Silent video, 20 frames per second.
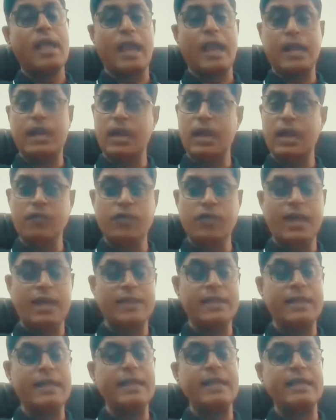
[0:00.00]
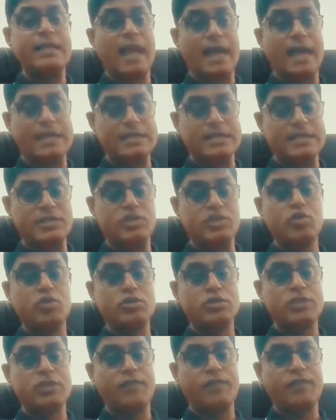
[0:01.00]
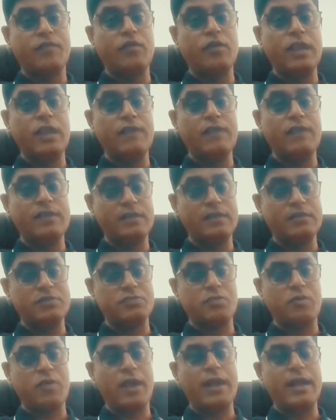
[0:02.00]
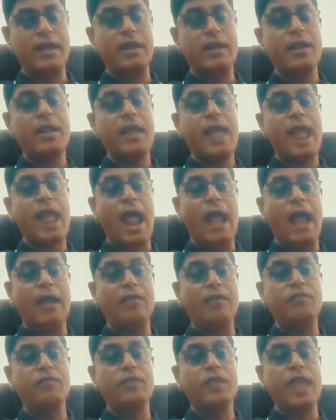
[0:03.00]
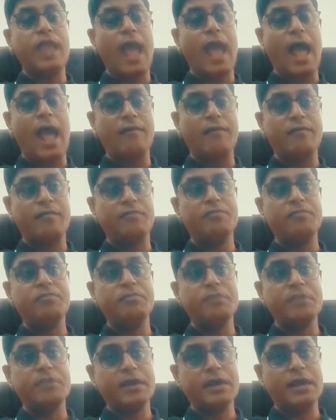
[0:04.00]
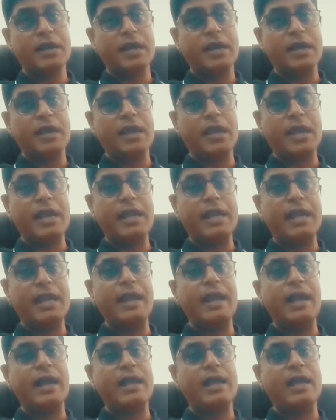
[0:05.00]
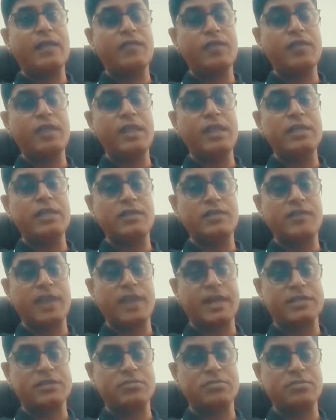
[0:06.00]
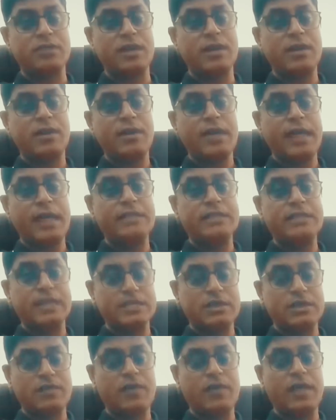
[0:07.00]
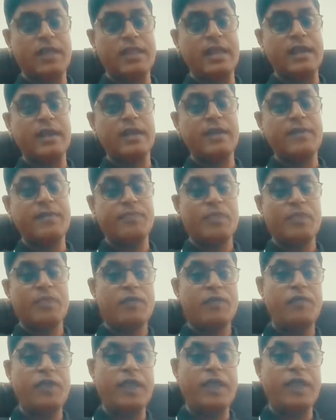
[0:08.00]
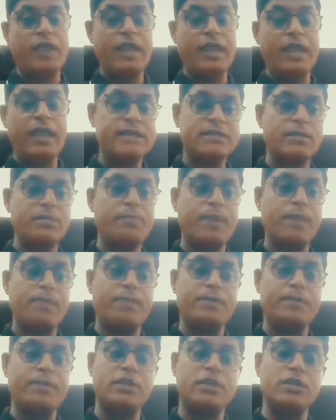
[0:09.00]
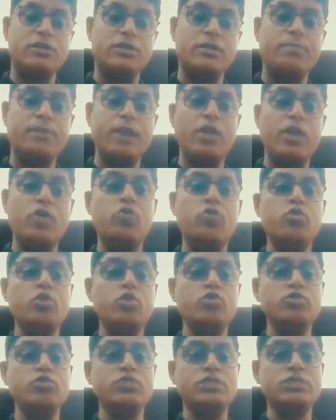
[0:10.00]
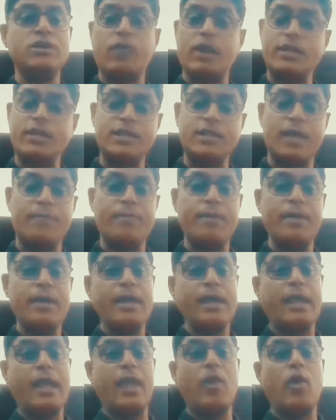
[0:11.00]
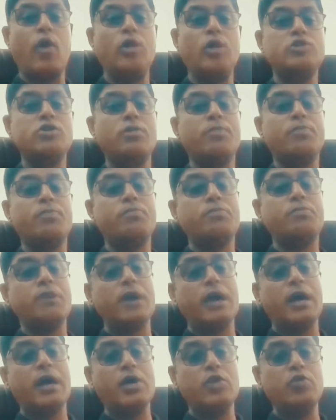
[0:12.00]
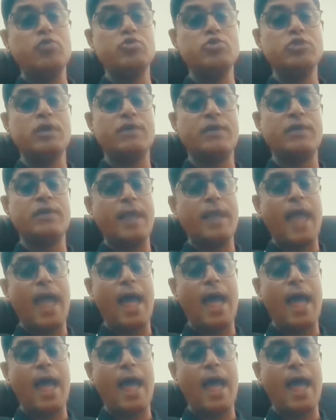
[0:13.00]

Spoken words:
Currently, we are India's largest doorstep fuel delivery service provider, and we have created a convenience of a customer in such a way that a simple person, somebody who uses a WhatsApp, can also use our